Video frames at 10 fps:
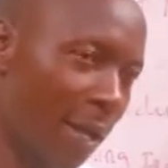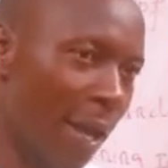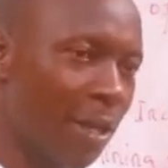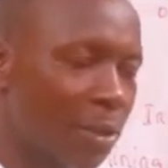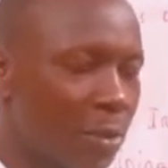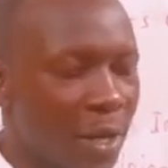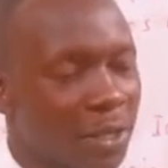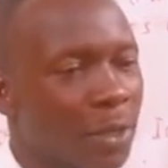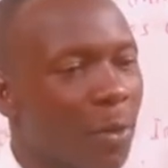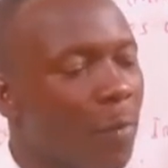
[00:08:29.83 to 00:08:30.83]

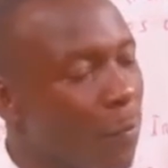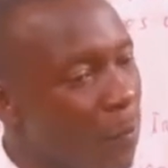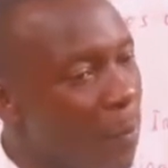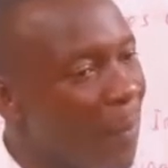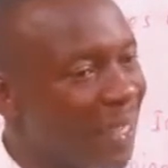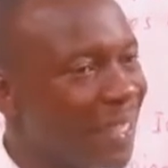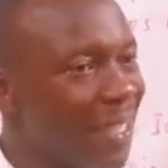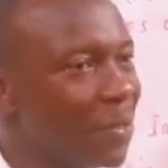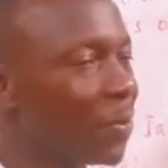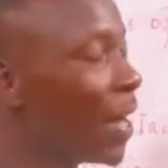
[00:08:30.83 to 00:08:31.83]
extraction of
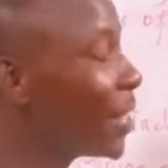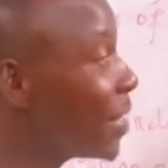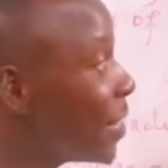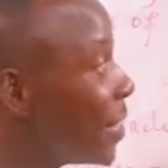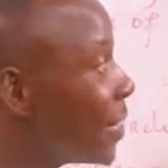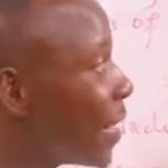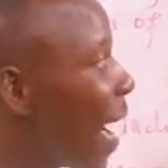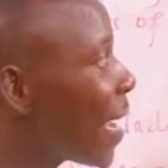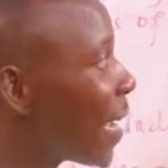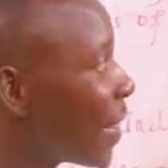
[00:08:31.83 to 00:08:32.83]
material that is
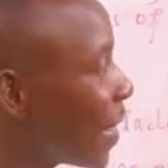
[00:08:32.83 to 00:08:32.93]
under